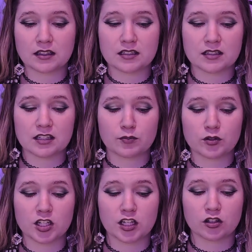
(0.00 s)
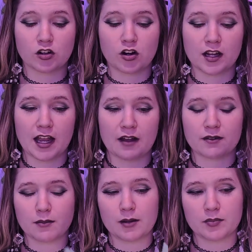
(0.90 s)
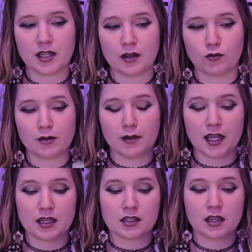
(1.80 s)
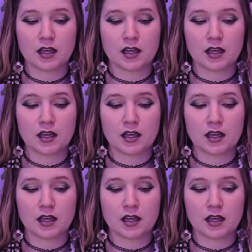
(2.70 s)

At least this particular card I have. It might be a remake.